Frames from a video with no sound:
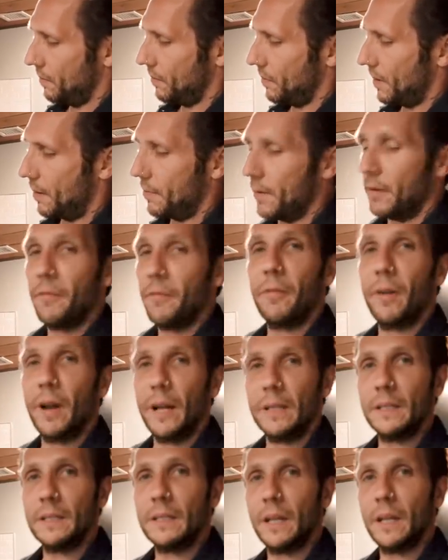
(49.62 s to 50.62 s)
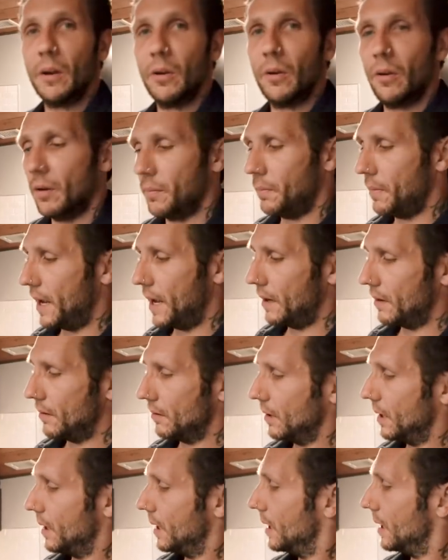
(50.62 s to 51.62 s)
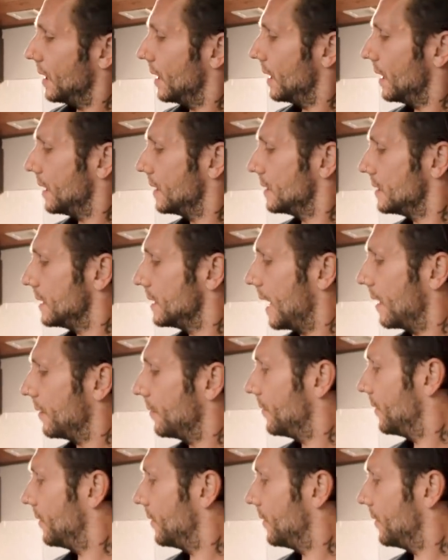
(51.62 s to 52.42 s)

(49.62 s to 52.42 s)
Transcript: by my friends that own a bakery in South